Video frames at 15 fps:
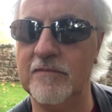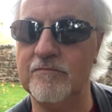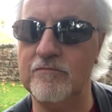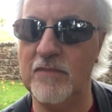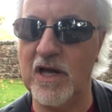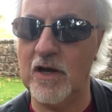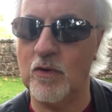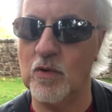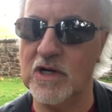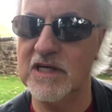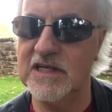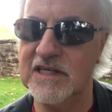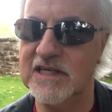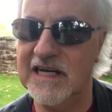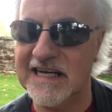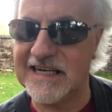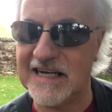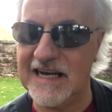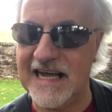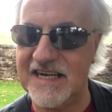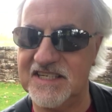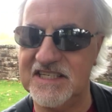Mu,
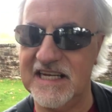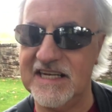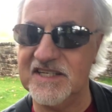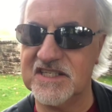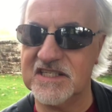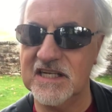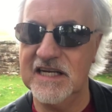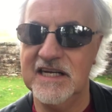Atlantis.